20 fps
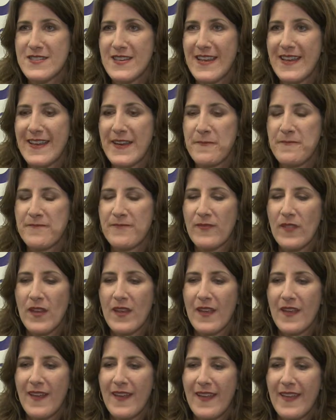And
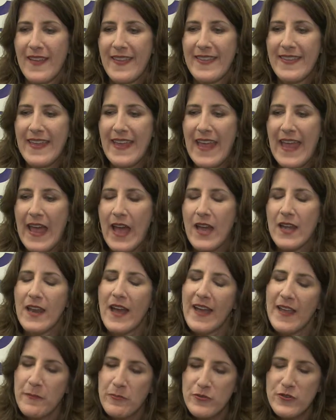
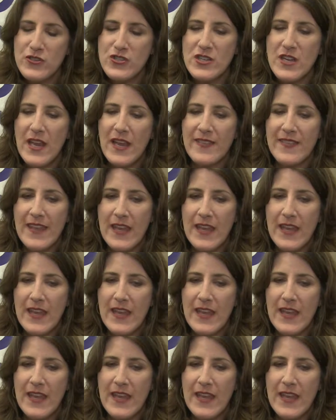I appreciate